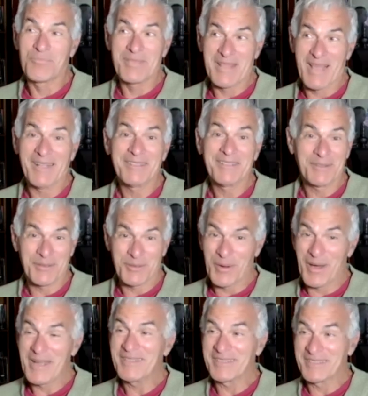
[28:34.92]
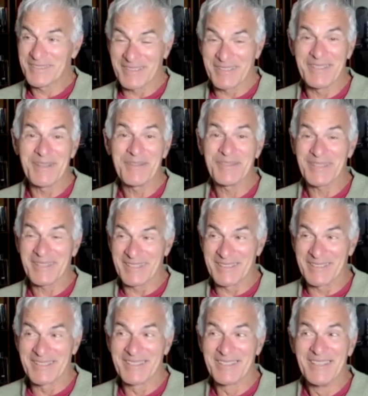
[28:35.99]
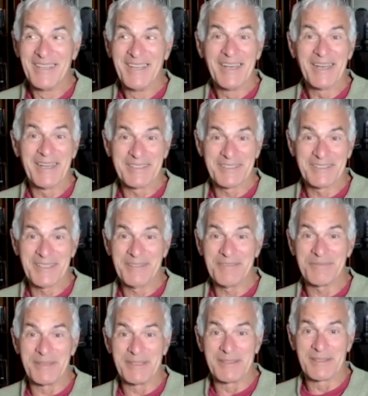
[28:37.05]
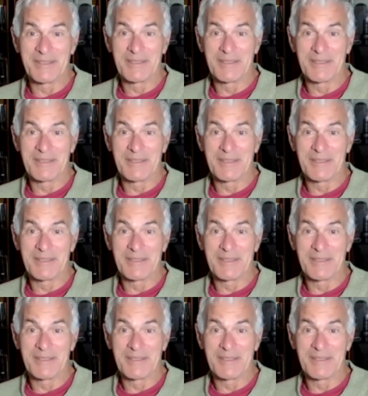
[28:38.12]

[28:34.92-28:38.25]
That's quite a significant achievement.